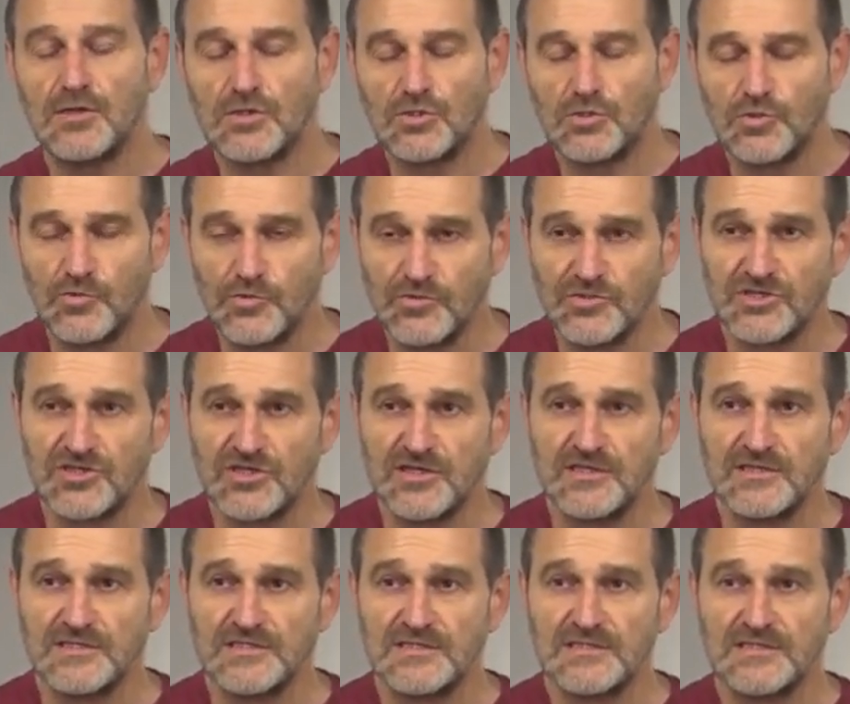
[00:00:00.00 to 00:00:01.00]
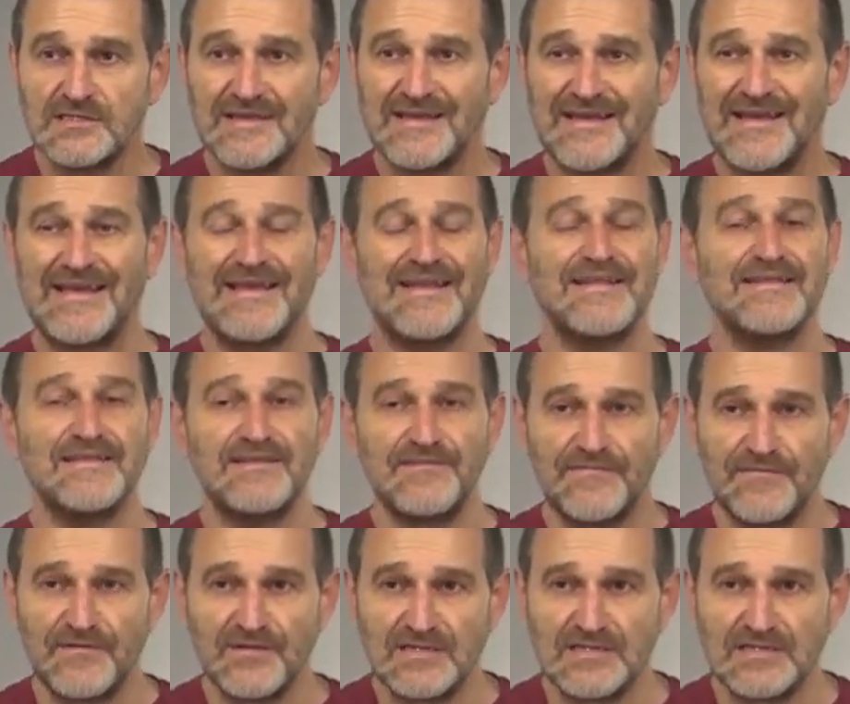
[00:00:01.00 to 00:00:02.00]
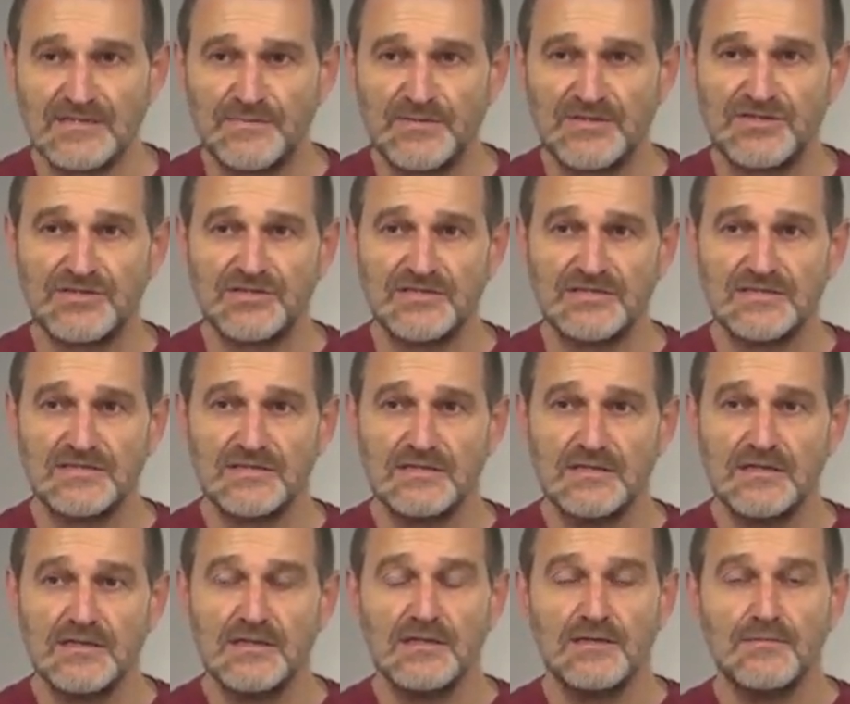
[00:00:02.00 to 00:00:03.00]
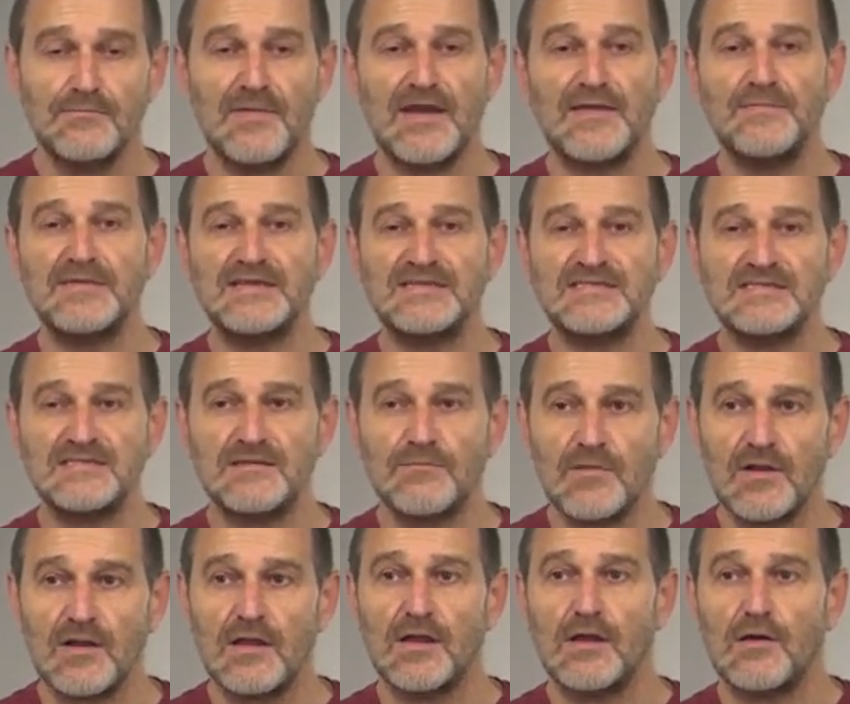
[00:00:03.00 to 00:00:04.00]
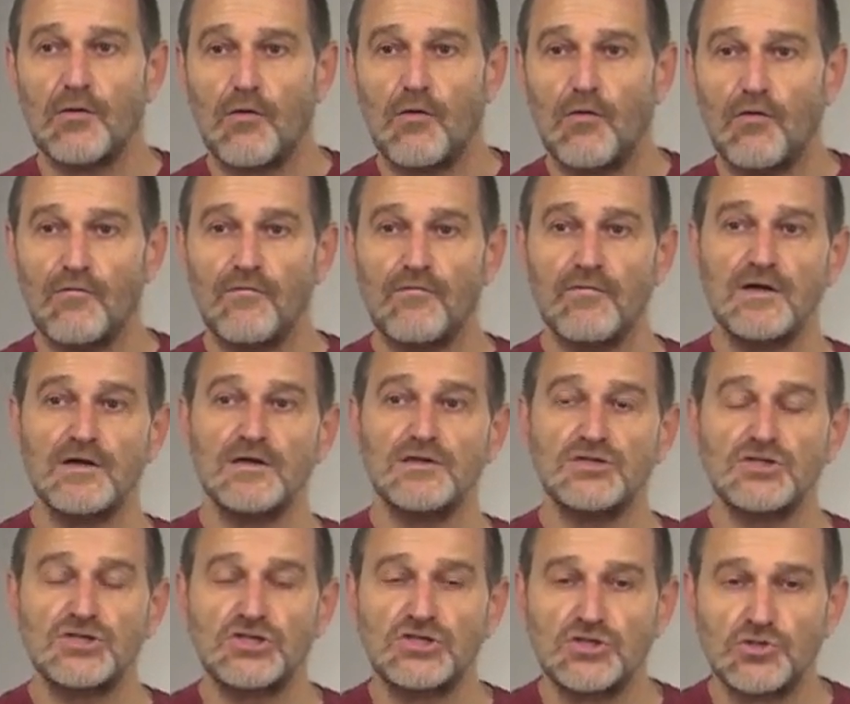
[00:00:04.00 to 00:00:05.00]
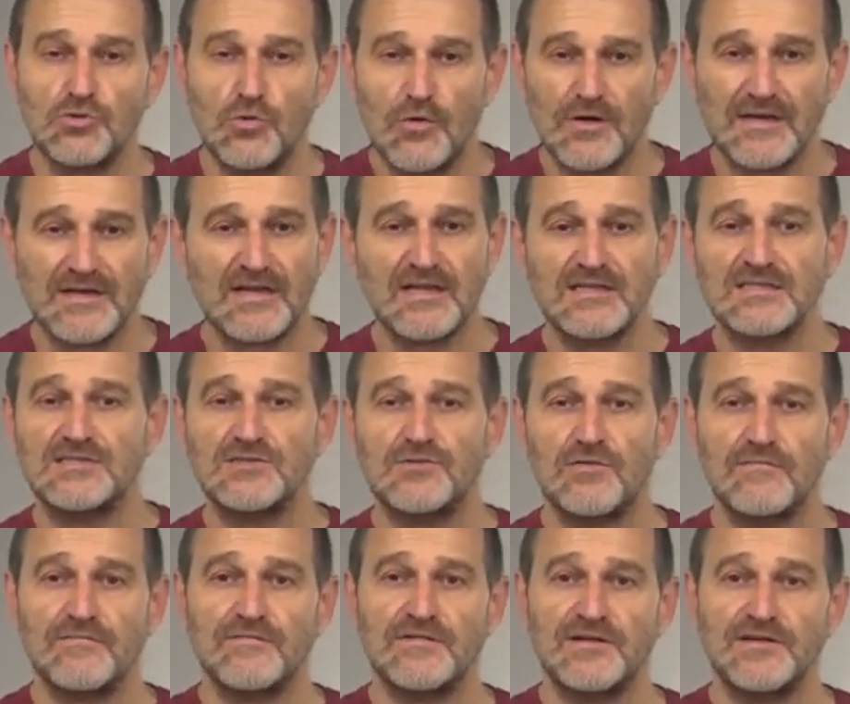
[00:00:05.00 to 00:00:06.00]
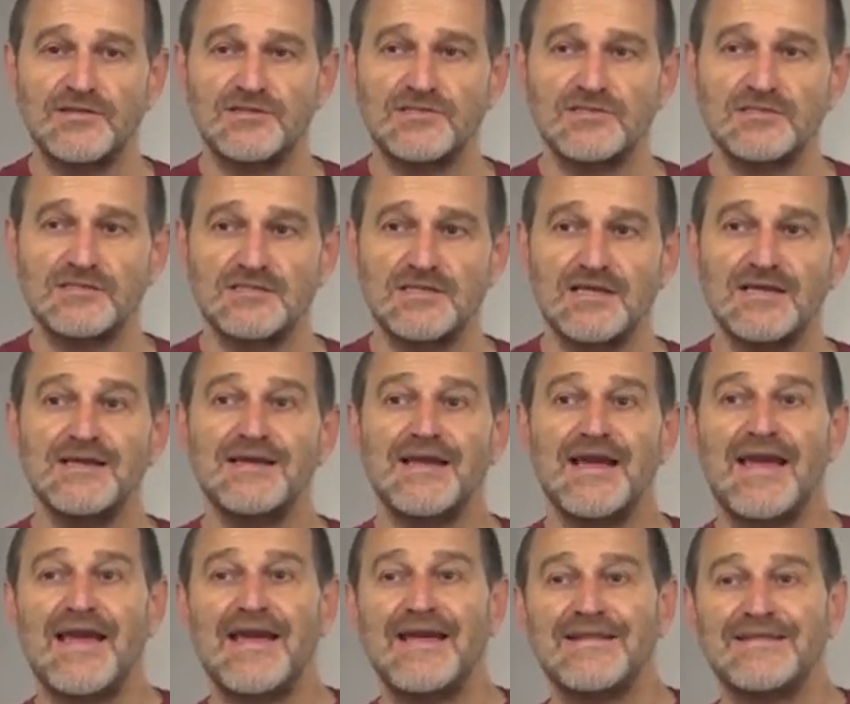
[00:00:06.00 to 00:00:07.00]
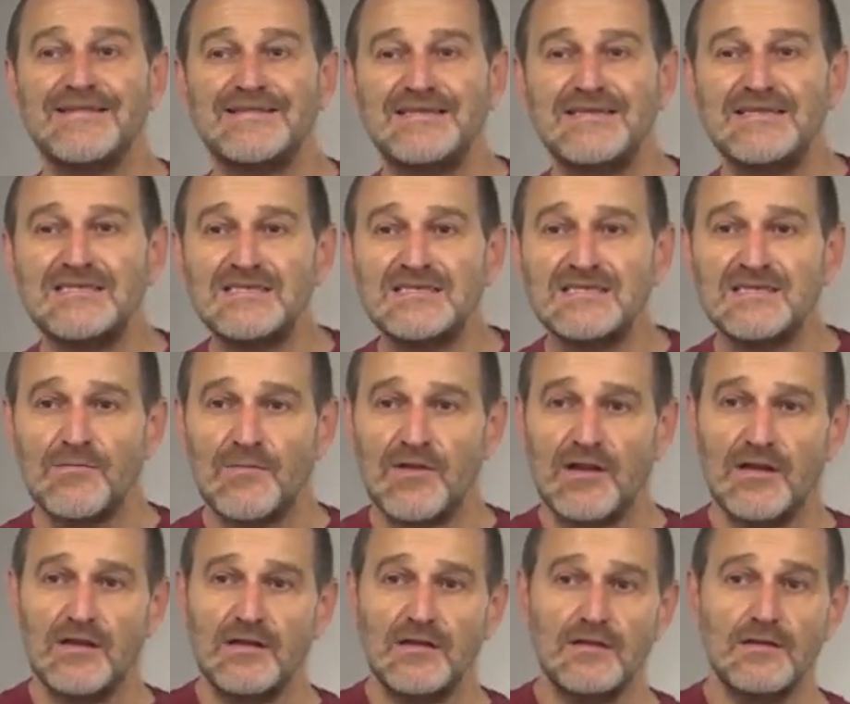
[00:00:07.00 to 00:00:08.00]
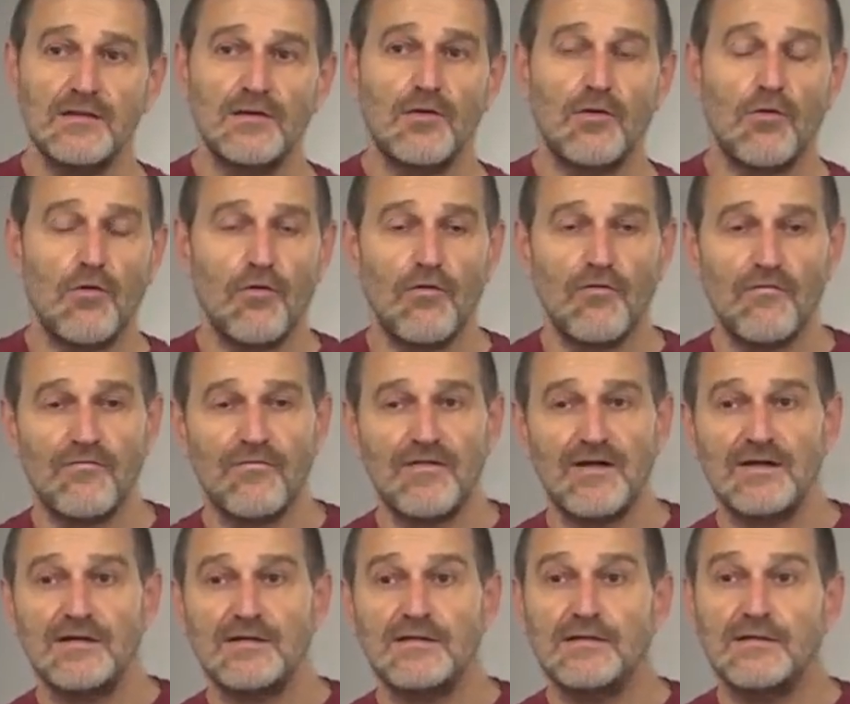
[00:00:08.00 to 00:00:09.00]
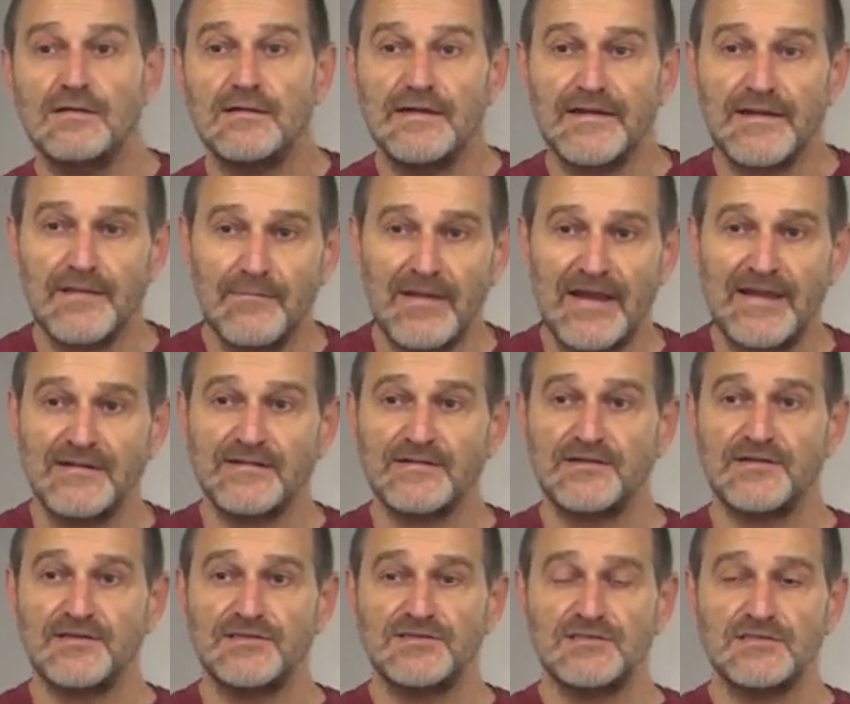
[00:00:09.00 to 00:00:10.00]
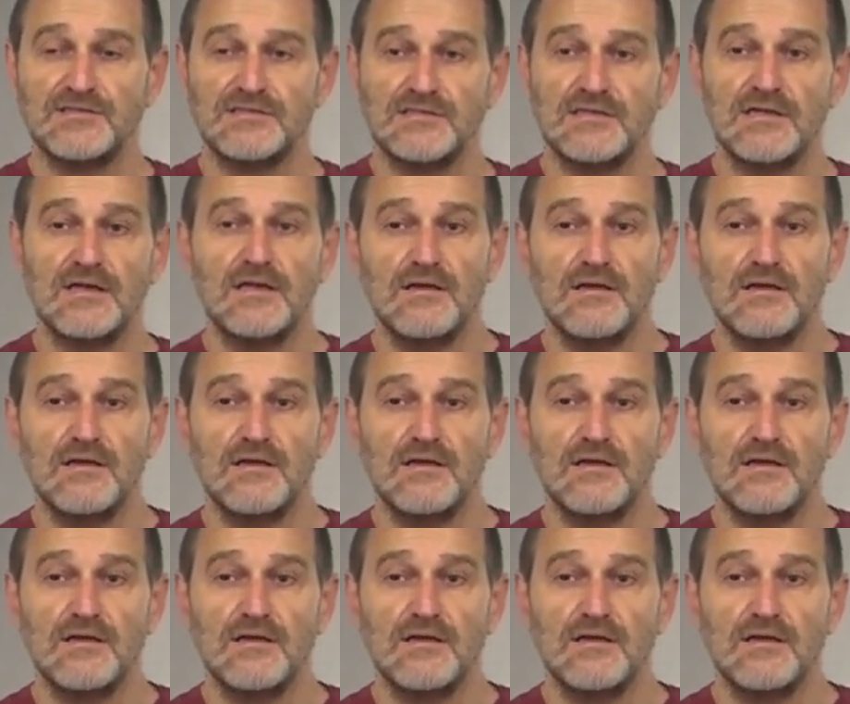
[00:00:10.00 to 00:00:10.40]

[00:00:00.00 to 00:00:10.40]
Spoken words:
2 genes in different species may be similar over short conserved regions and dissimilar over remaining regions.